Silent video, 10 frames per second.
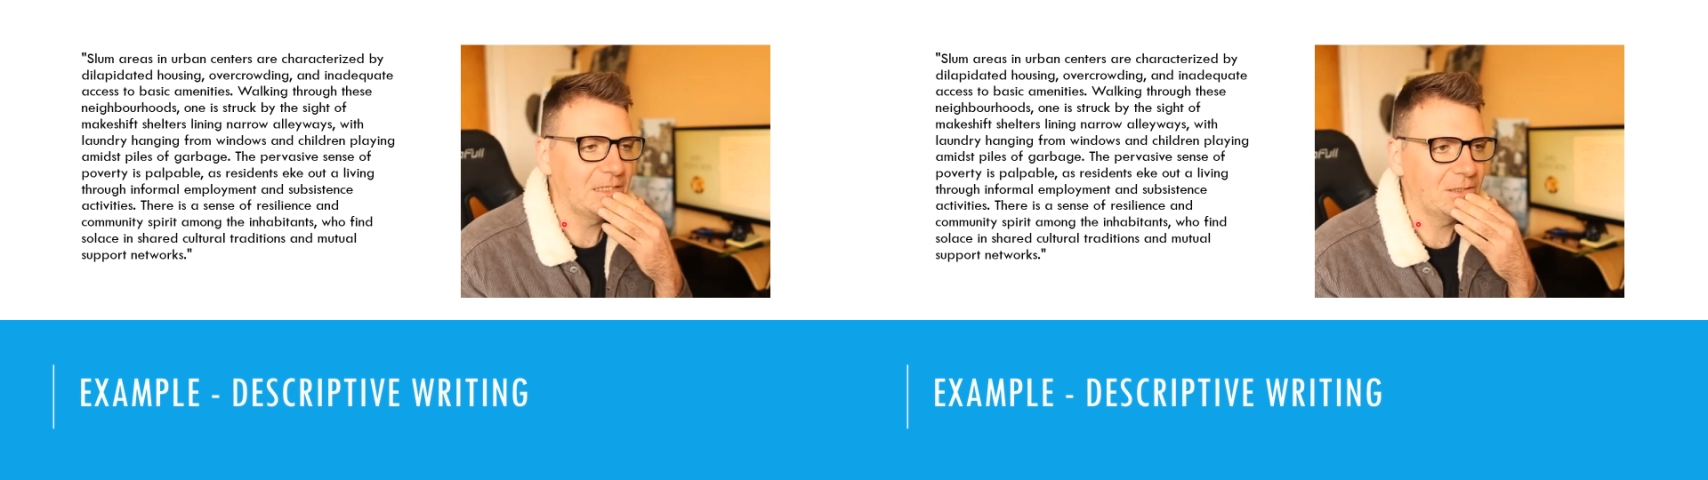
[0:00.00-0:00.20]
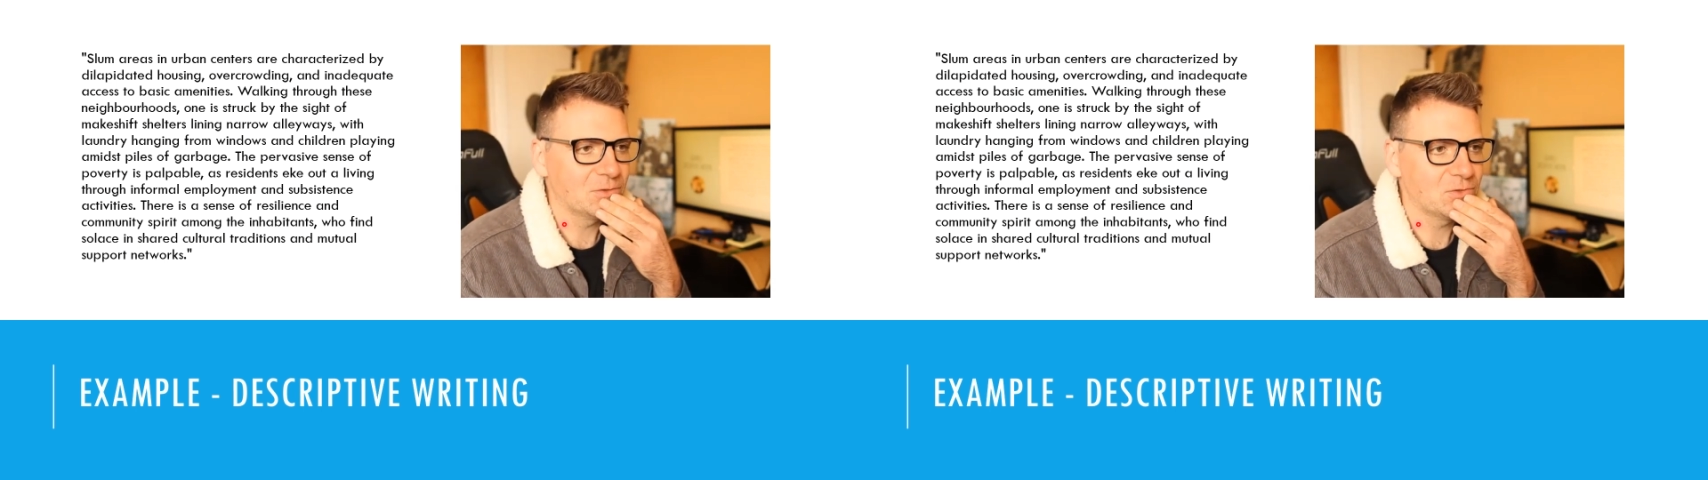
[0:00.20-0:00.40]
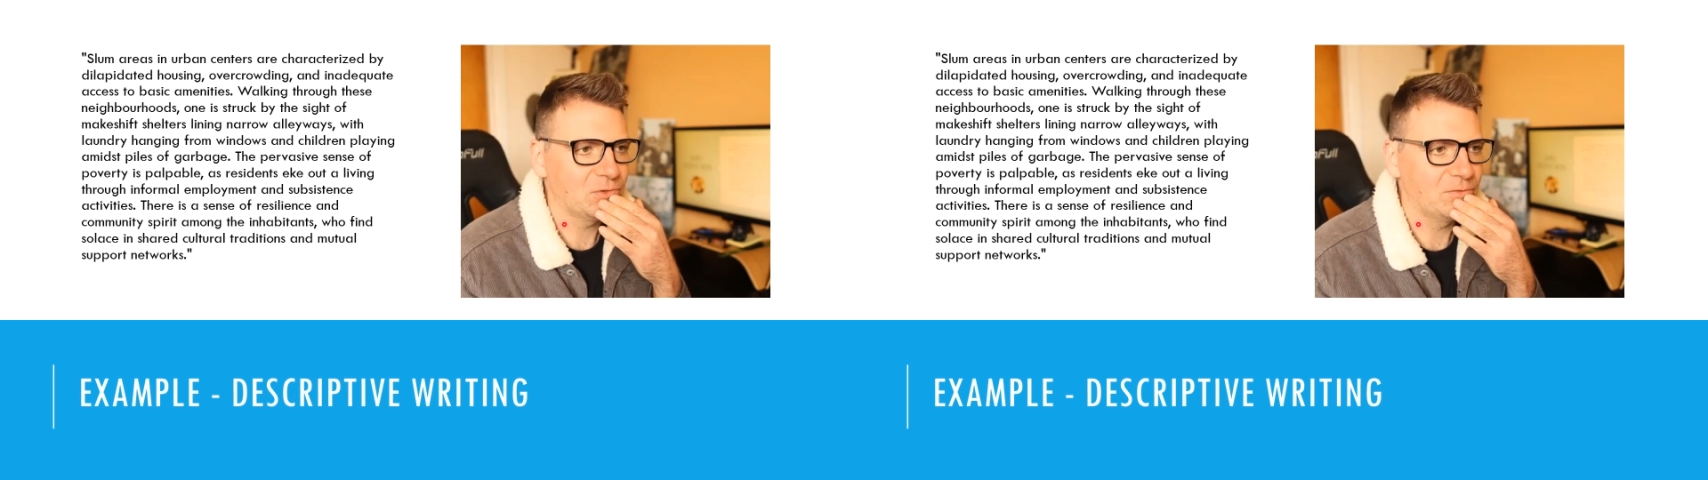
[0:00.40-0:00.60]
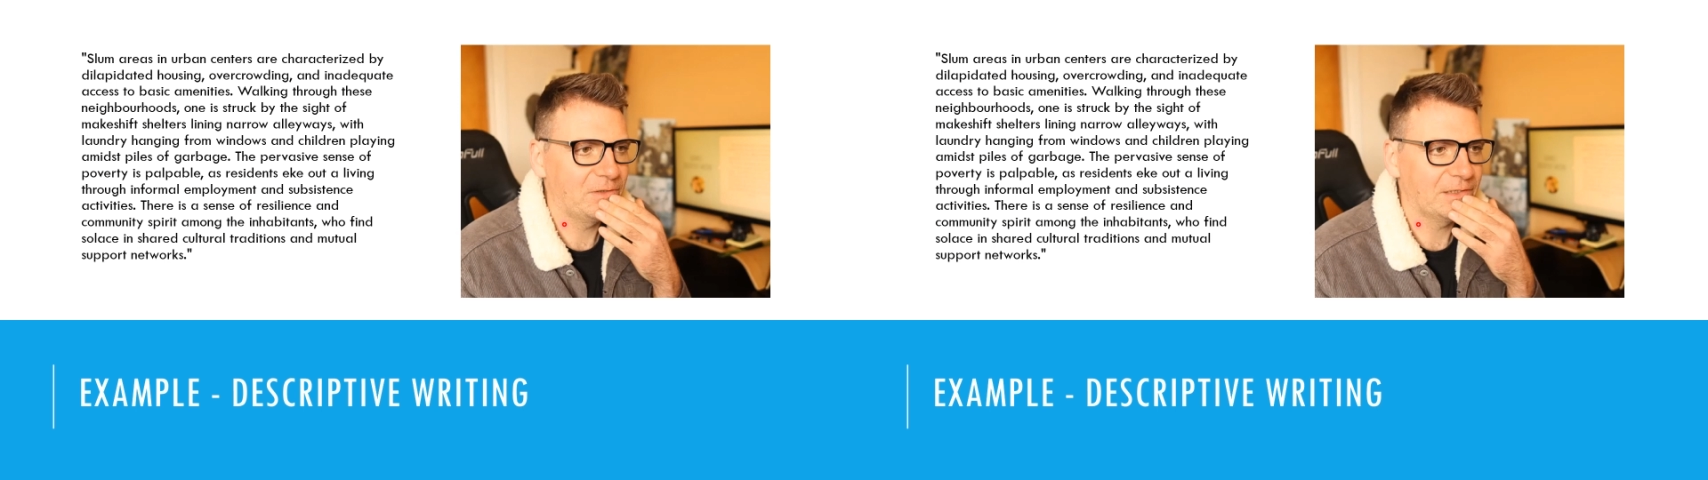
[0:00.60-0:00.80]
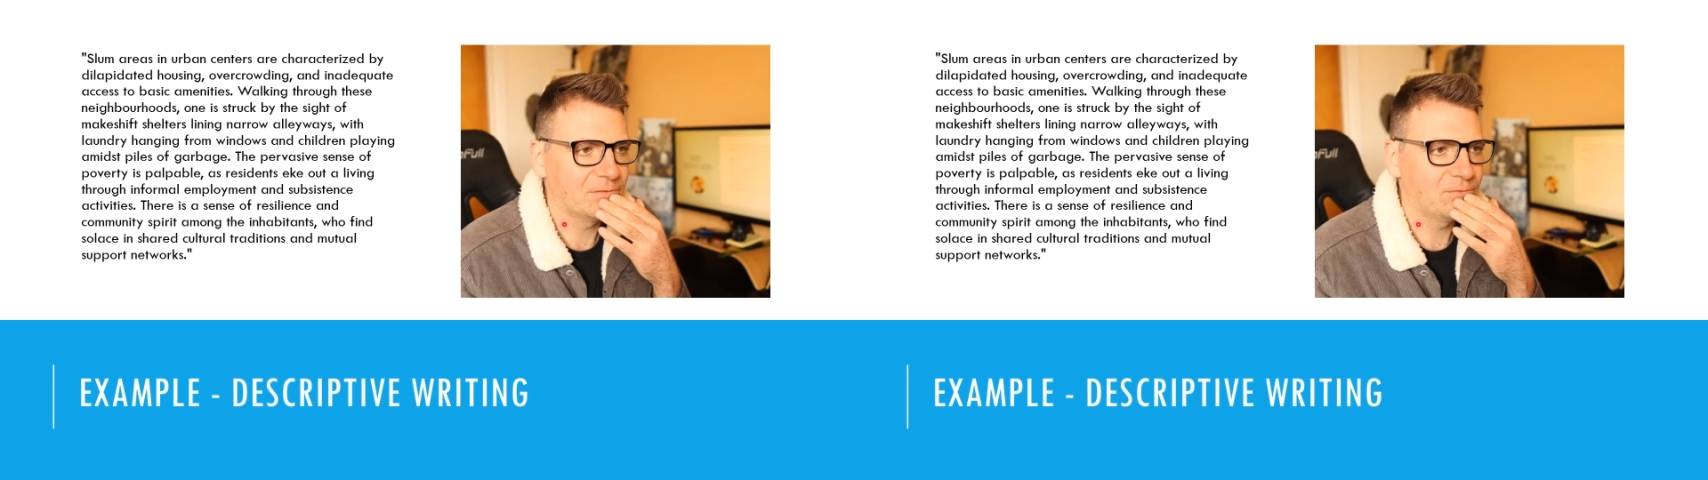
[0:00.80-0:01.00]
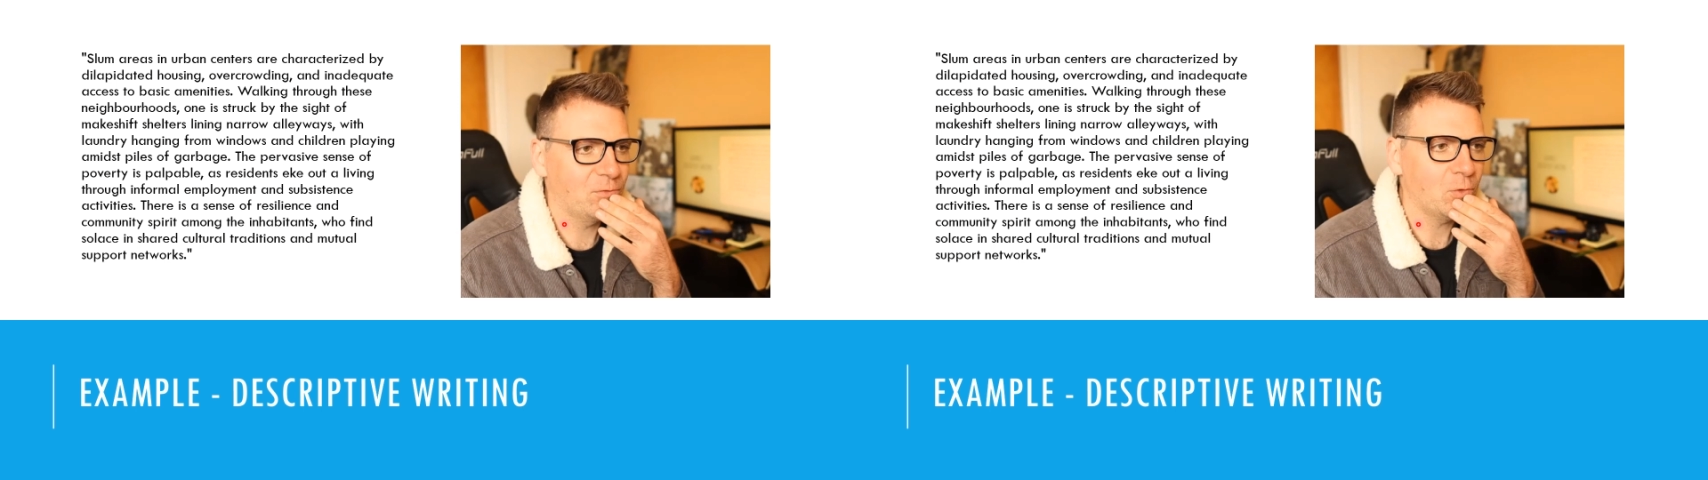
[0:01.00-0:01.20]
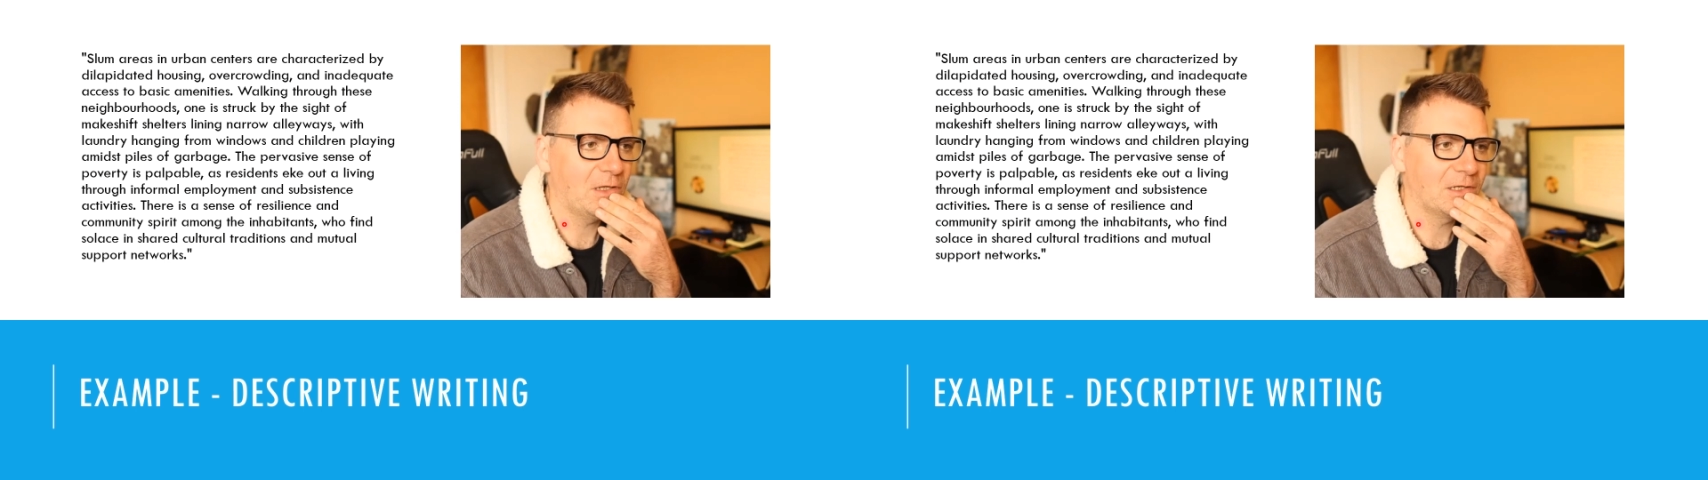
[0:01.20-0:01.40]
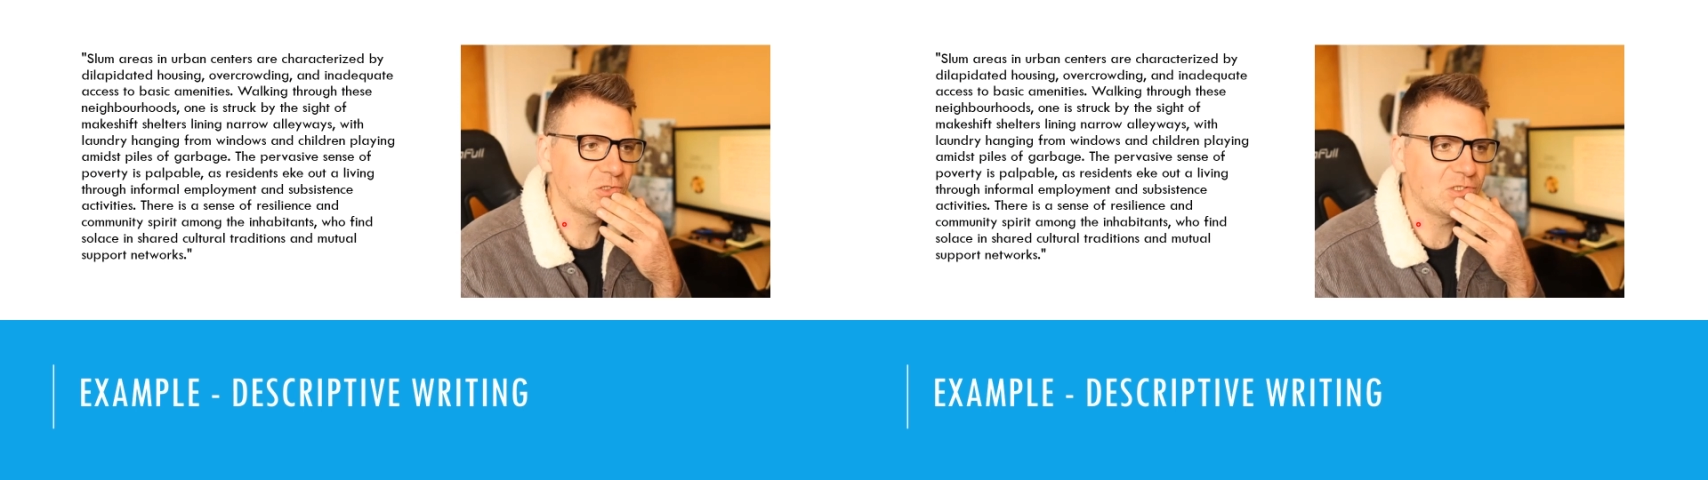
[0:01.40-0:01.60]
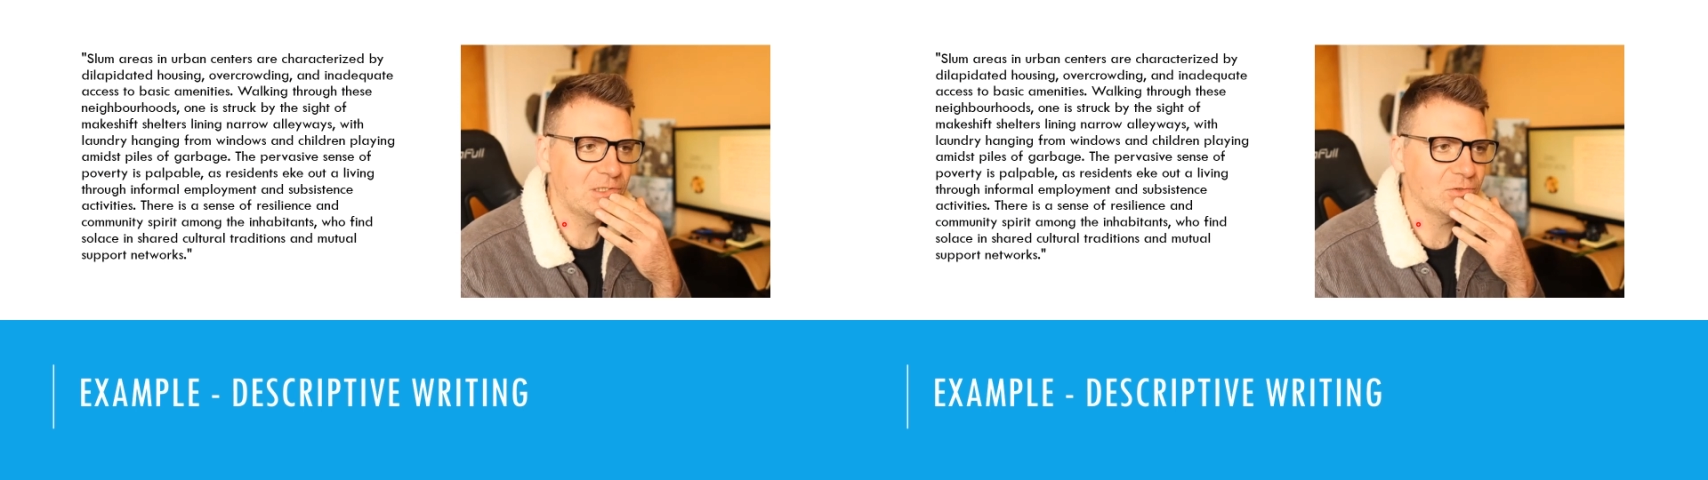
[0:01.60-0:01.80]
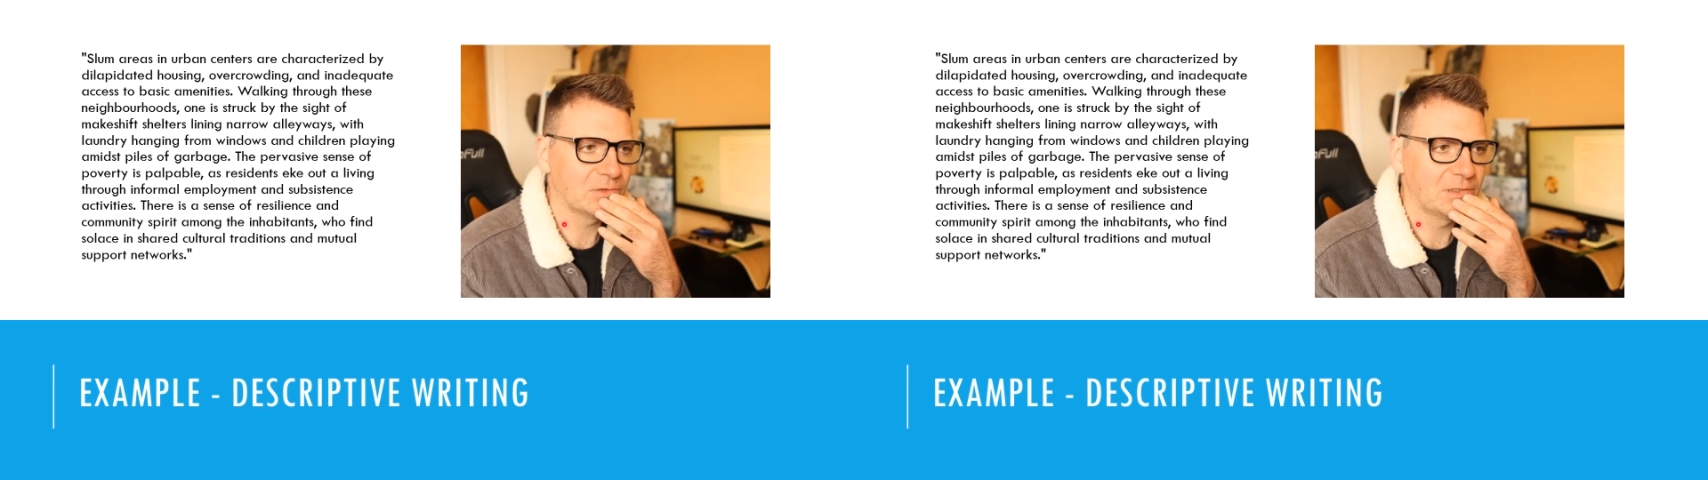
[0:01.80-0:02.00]
sort of like forlorn
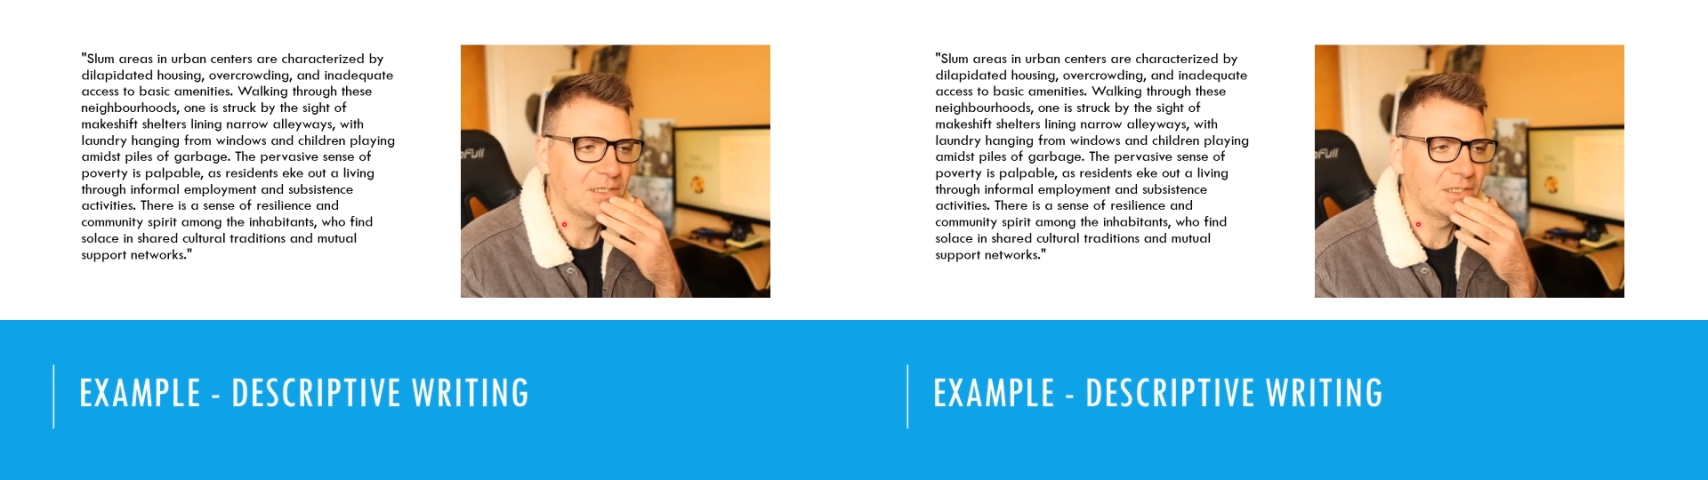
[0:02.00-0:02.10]
children.